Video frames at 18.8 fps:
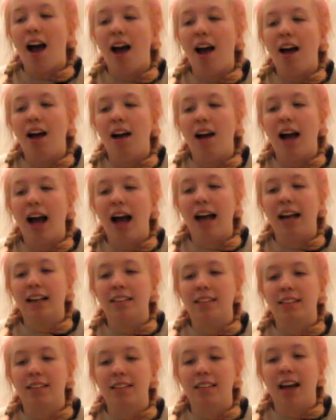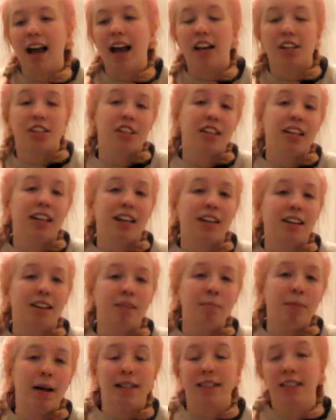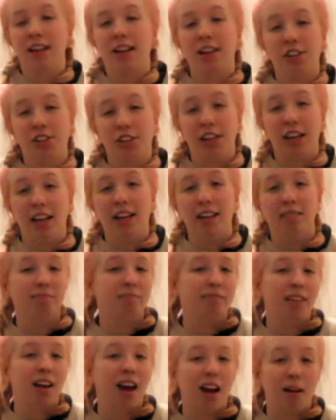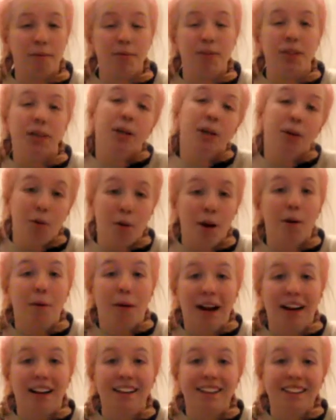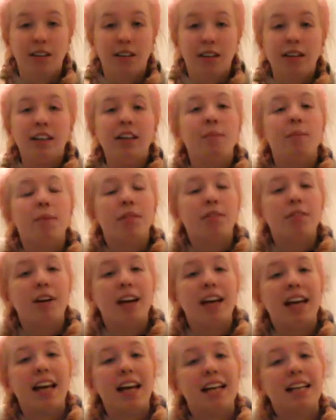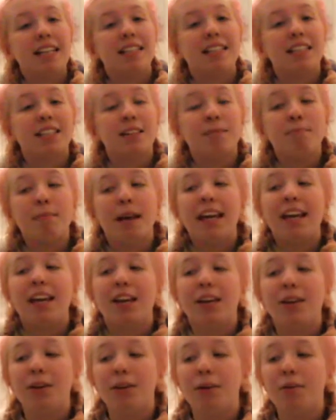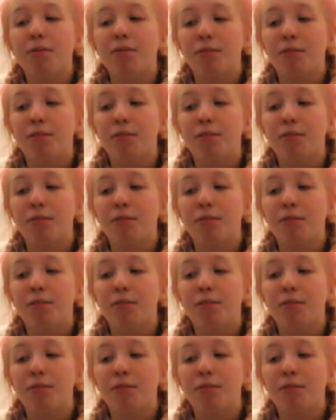and actually compared to last year I'm doing quite well. Number 3 is to make new